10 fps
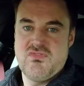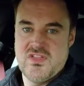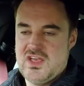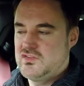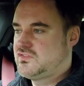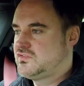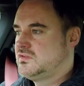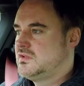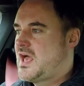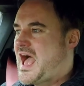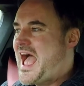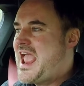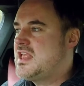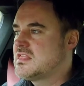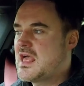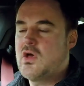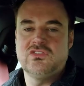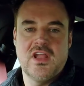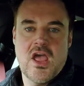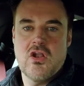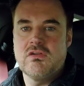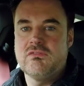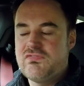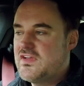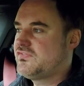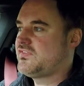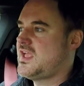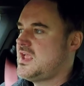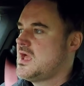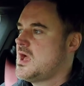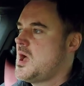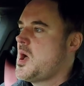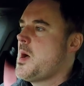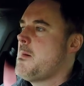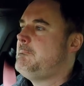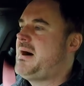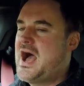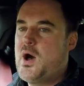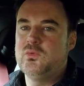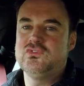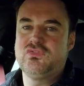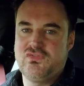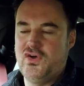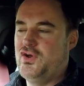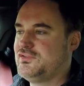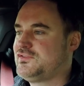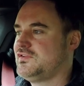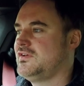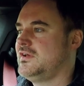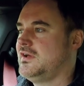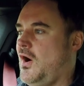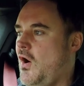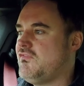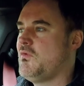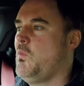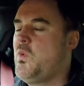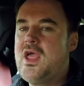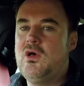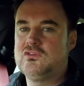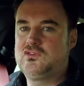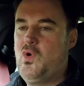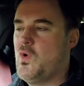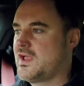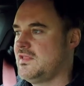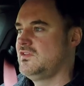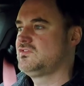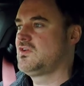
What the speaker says: for this, 8,850 pounds-foot of wheel torque in this